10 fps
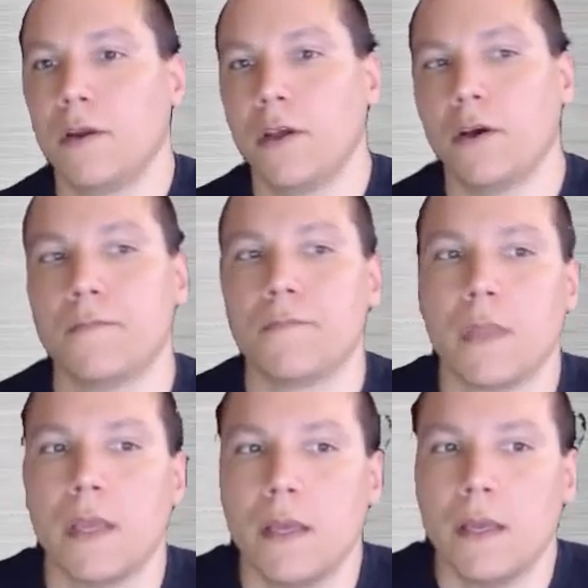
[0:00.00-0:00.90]
There you go.
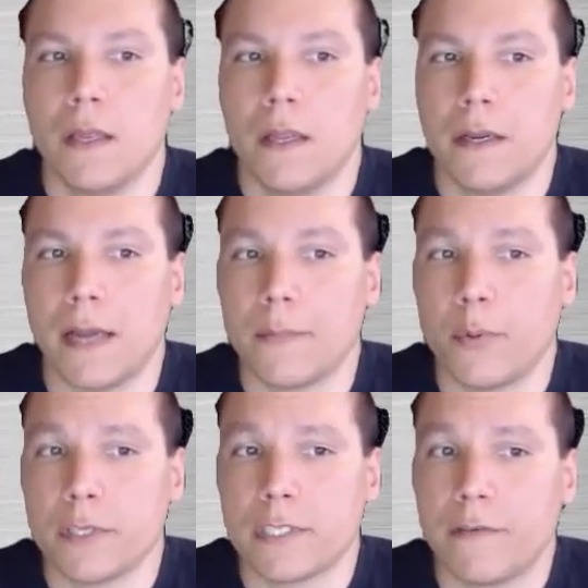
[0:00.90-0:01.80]

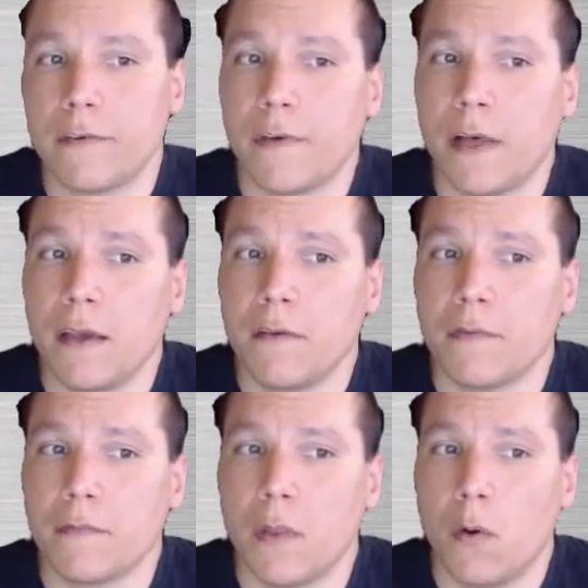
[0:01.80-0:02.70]

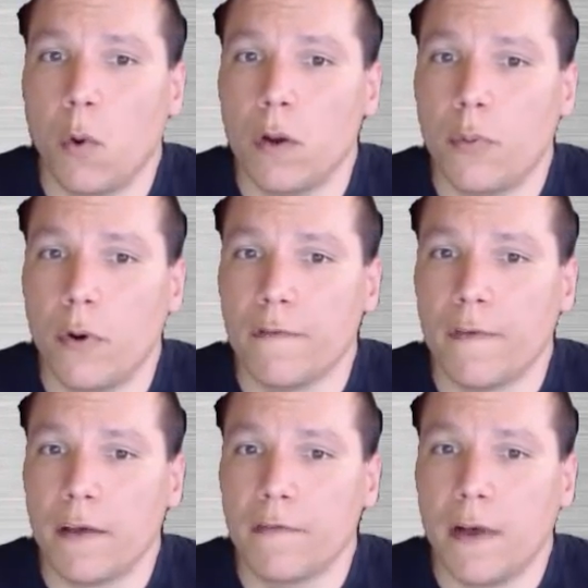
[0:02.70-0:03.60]
9.75,
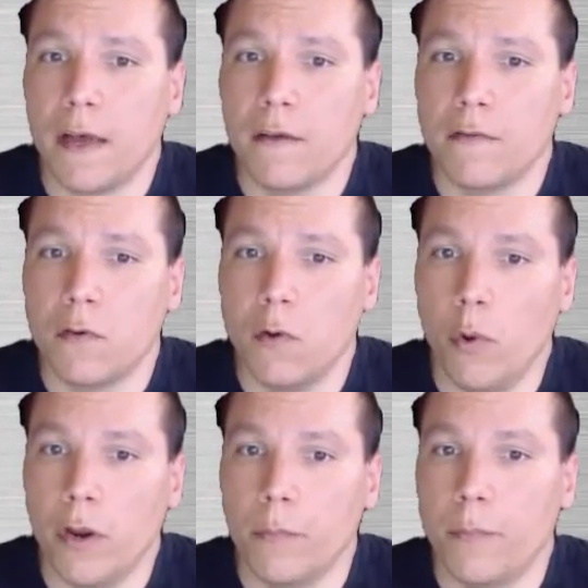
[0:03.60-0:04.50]
1.55,
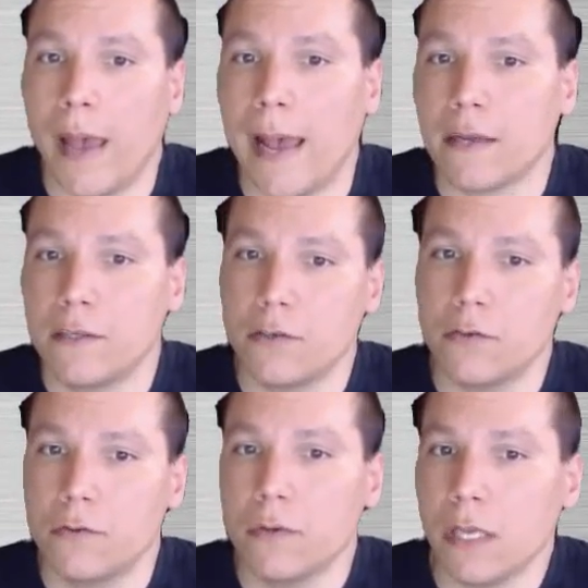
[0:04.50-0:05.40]
we are back
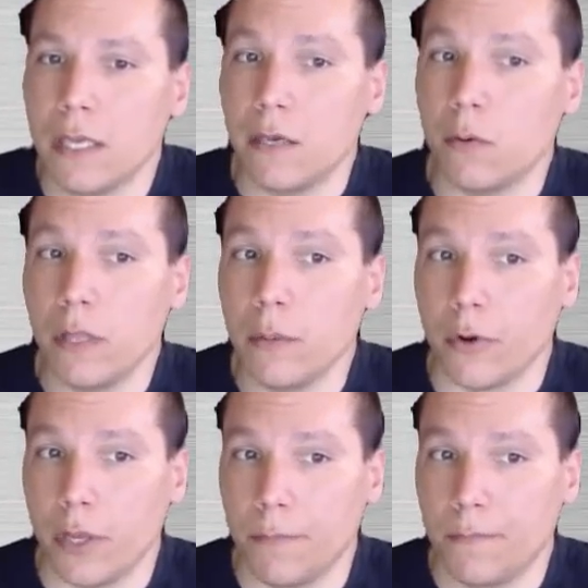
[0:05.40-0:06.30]
to
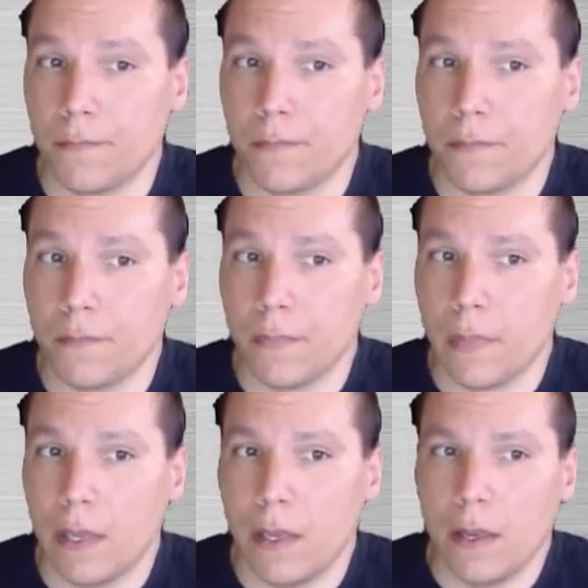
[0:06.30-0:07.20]
equilibrium.
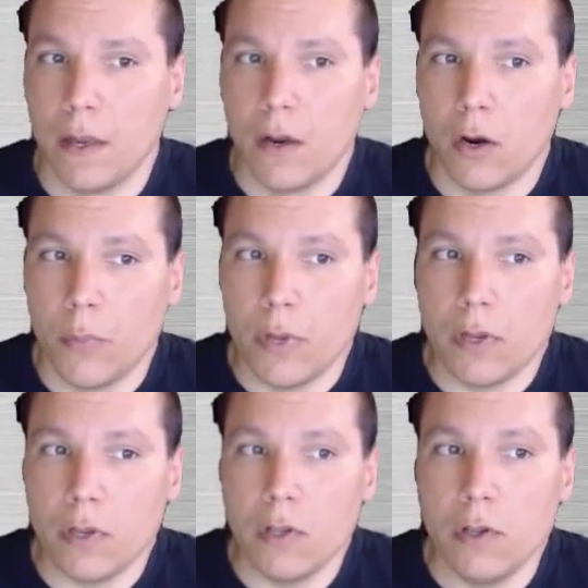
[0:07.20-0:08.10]

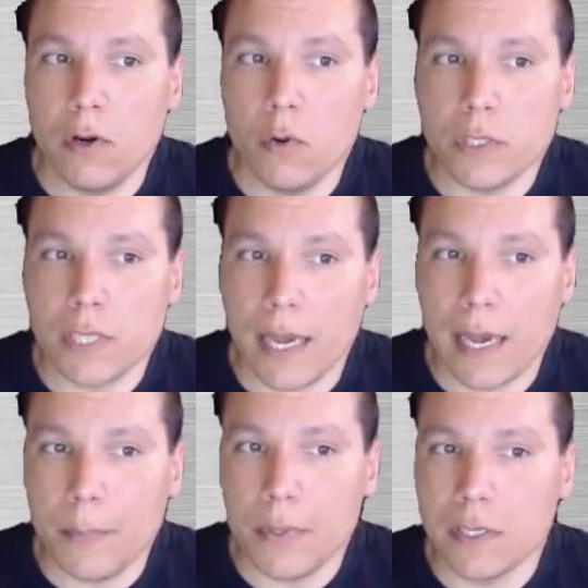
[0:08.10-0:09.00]
But look what's
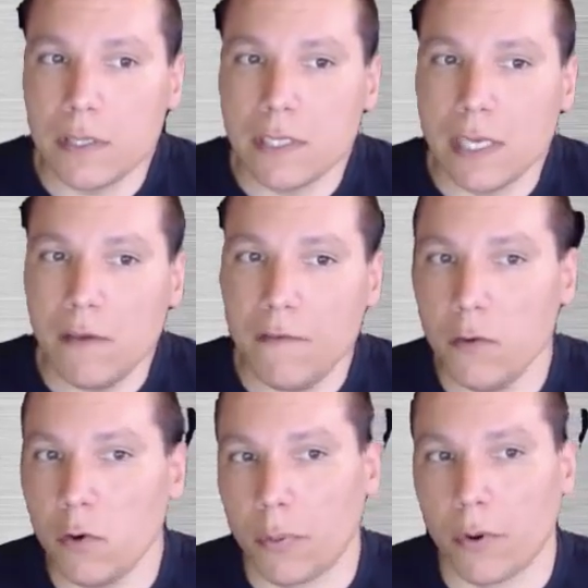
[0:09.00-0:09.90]
happened to the
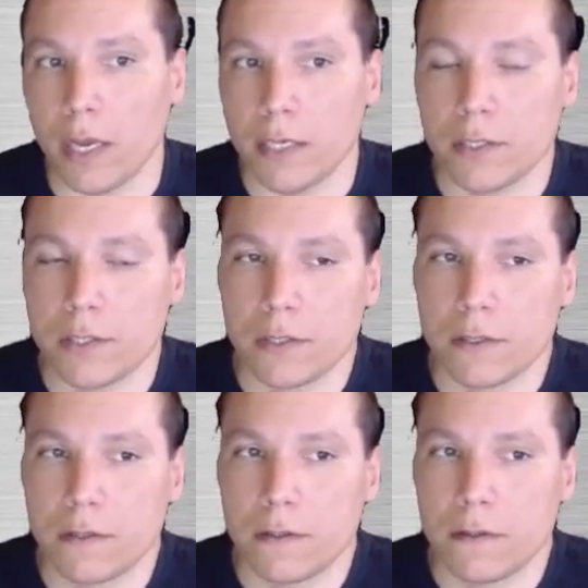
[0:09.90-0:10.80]
TFuel price.